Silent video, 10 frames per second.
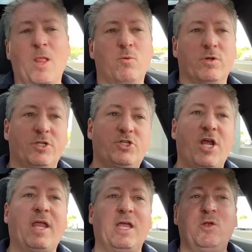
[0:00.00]
We're going to
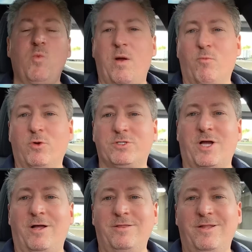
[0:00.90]
check in when we're
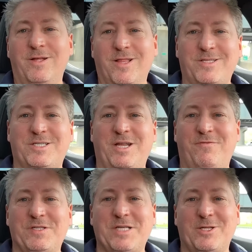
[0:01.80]
done. Let's see
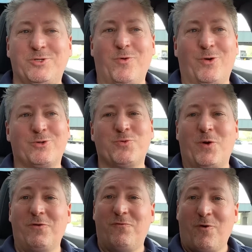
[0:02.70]
if it's at
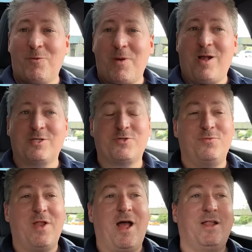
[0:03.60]
224 miles or
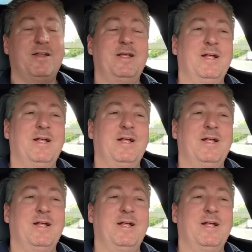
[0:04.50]
not.